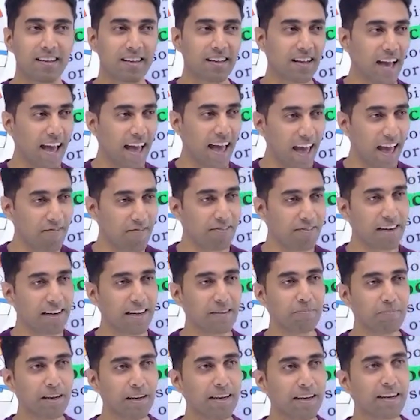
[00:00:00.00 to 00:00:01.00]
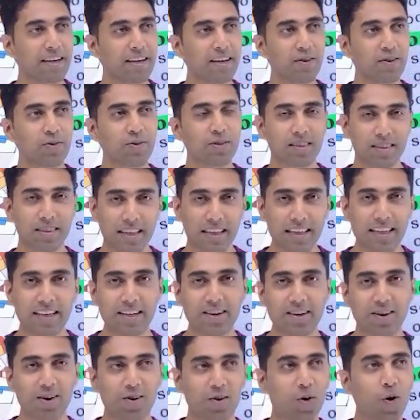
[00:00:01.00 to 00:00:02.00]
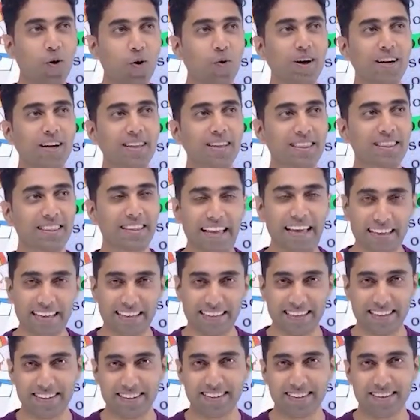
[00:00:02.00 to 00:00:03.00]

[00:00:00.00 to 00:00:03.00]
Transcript: every minute you think or overthink,